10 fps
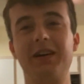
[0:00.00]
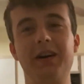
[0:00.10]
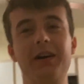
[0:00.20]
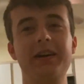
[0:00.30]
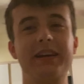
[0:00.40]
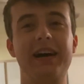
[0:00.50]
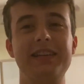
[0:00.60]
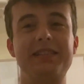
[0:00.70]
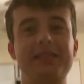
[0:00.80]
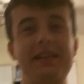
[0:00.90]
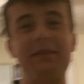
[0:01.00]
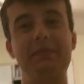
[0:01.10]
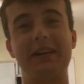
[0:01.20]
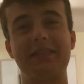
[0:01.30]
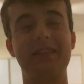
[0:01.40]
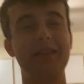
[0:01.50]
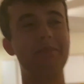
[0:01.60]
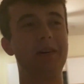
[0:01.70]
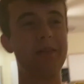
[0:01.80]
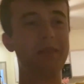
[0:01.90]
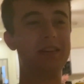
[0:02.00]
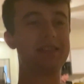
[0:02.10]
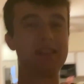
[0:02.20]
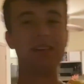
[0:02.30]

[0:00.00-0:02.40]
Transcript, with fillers: Alright guys, just got back to the apartment.